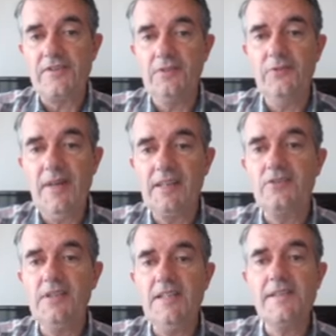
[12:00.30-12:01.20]
so the bank
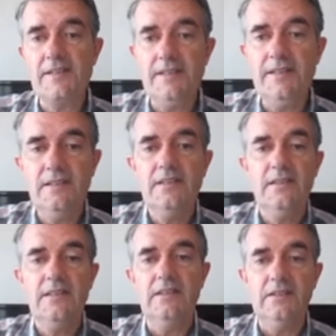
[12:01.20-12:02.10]
could easily
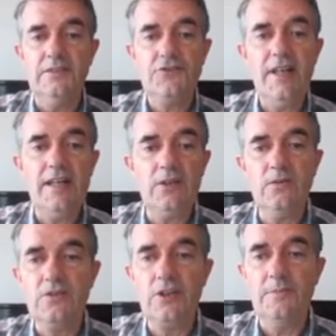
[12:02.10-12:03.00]
try
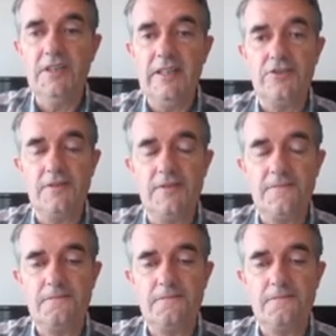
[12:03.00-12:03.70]
all combinations.